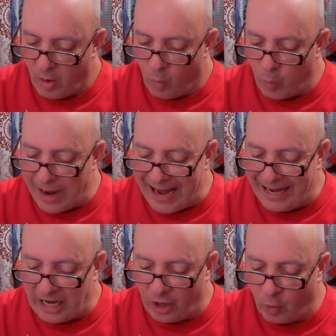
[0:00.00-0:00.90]

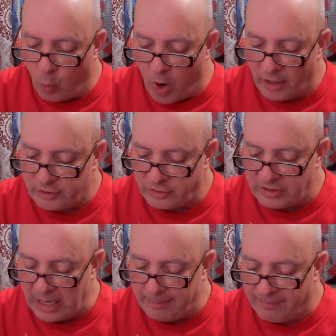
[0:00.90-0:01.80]
Why are
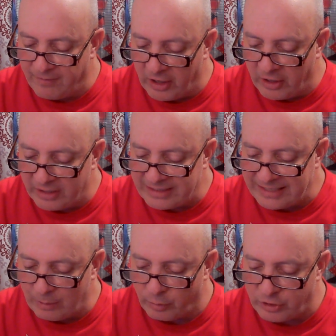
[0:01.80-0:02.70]
water-type fire
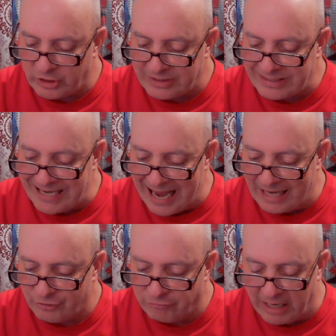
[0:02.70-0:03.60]
extinguishers
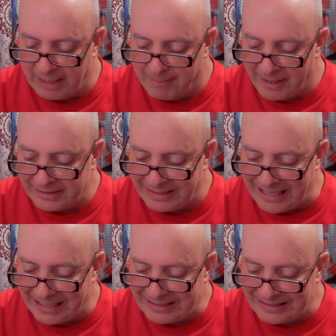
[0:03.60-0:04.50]
not recommended
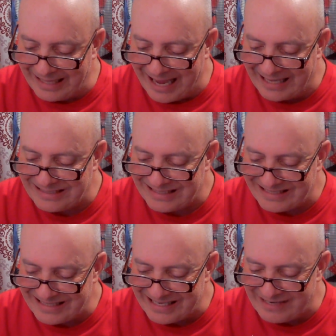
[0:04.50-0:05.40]
on Class
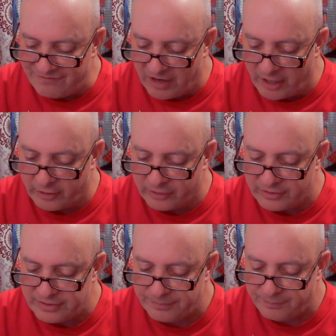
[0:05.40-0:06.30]
C
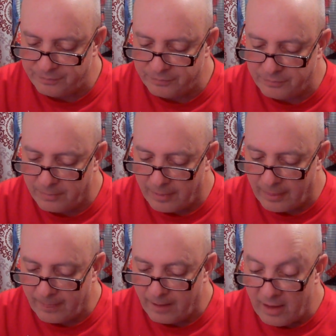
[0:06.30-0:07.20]
fires?
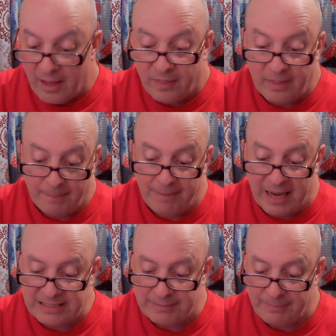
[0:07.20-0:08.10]
The
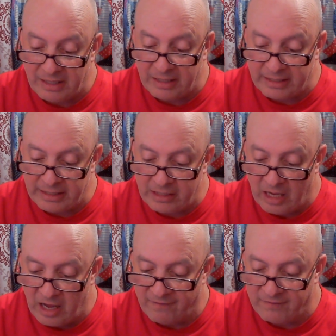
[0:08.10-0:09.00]
possibility
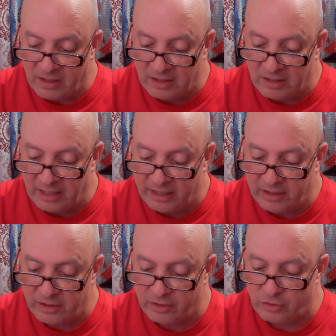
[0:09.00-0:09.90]
of
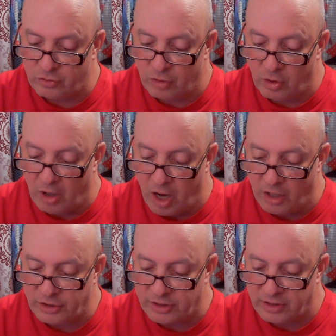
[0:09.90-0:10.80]

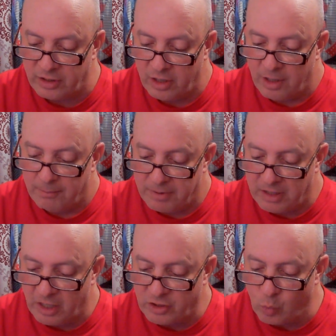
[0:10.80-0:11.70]
electrocution
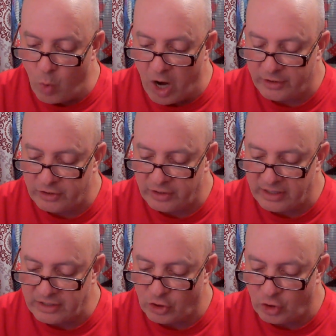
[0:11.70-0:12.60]
because water
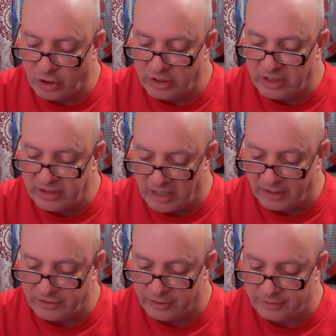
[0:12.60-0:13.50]
is a good
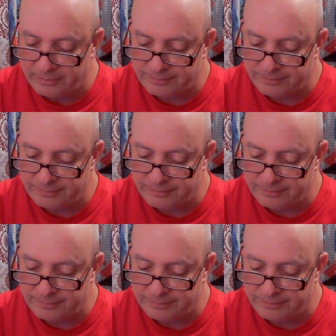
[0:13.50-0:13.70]
conductor.